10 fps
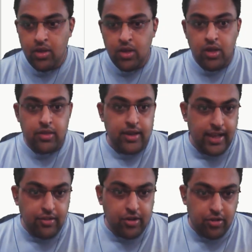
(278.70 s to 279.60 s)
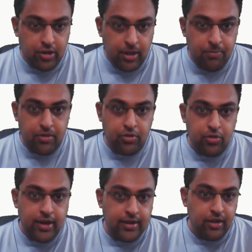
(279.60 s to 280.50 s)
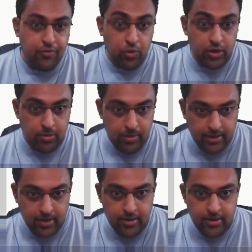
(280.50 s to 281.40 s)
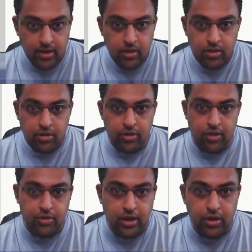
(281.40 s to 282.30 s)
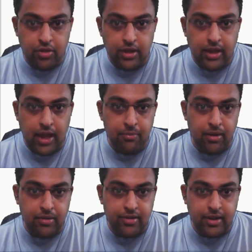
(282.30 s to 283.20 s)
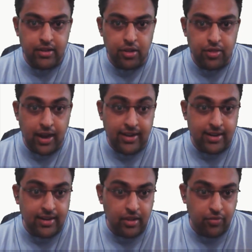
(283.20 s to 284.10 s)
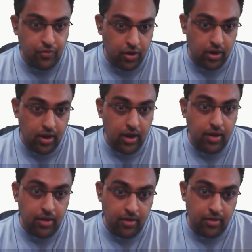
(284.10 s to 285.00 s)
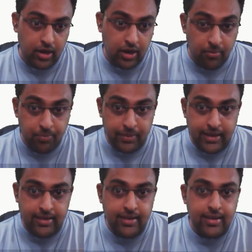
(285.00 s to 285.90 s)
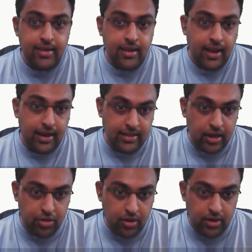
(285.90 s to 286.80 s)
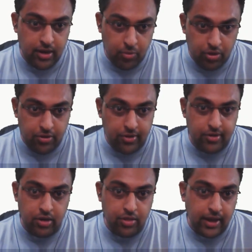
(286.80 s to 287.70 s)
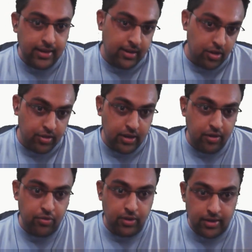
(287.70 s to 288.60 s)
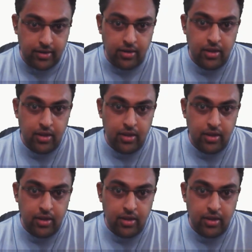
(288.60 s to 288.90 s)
the next step is to get the folder metadata. So as you can see, I'm mentioning the site address for our company, and that's a demonstration site address that I have created.